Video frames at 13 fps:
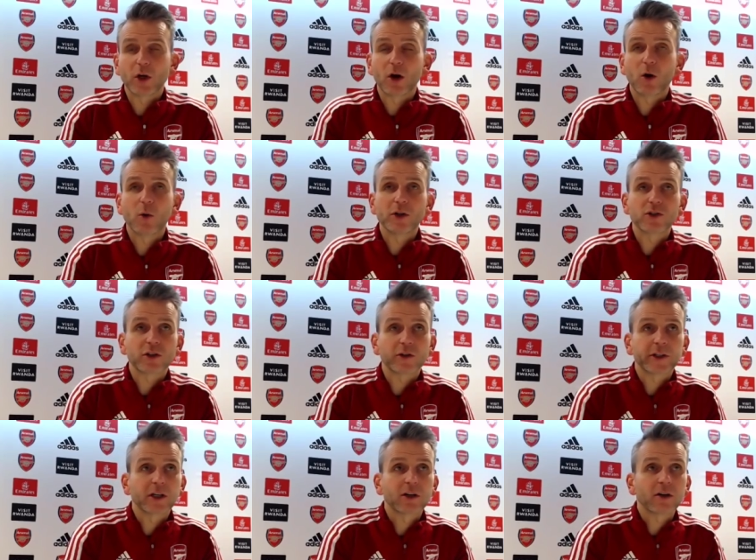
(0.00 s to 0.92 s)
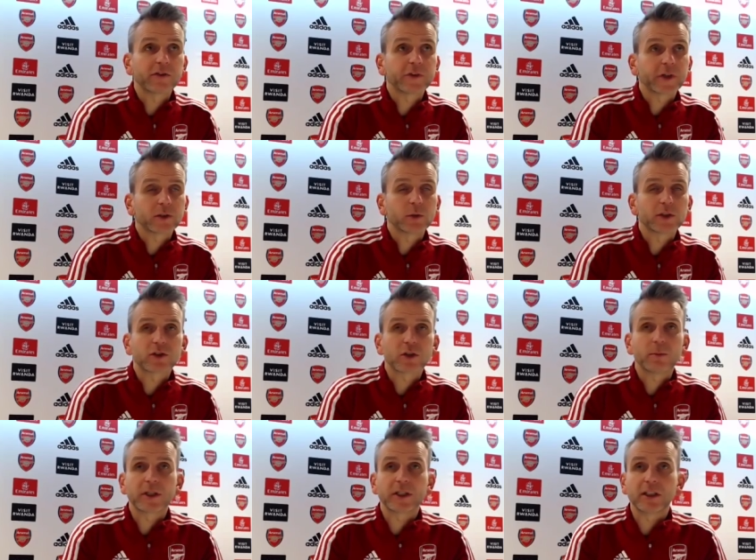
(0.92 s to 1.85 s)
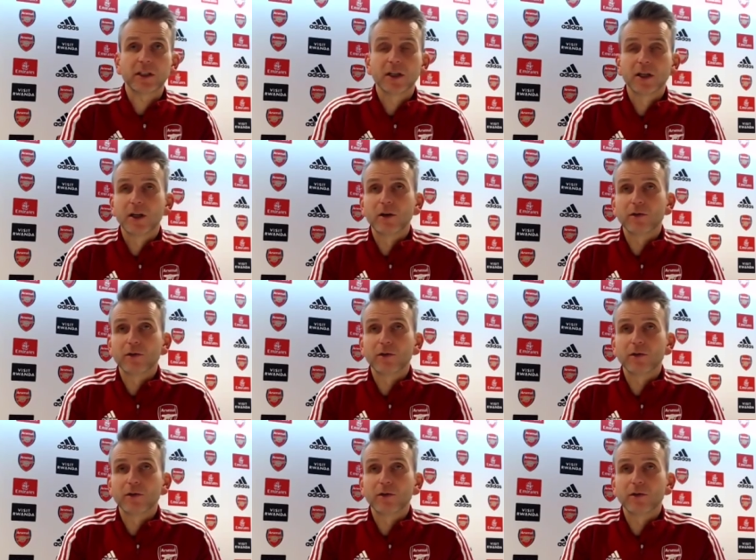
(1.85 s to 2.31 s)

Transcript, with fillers: we always are in contact with somebody